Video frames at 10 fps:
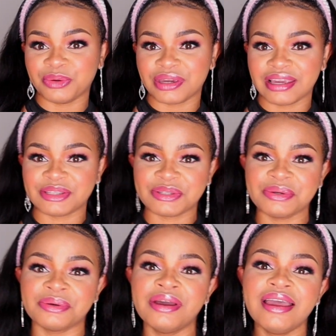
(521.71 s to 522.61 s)
Okay,
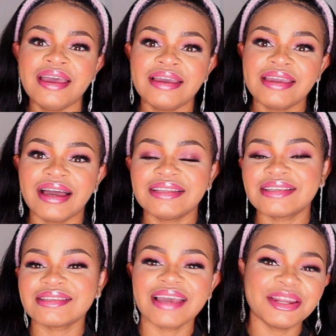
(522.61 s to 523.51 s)
so yeah,
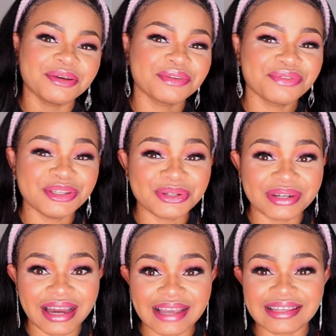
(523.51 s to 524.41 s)
this is the end of the video,
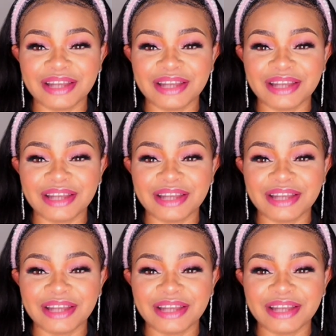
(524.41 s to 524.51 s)
guys,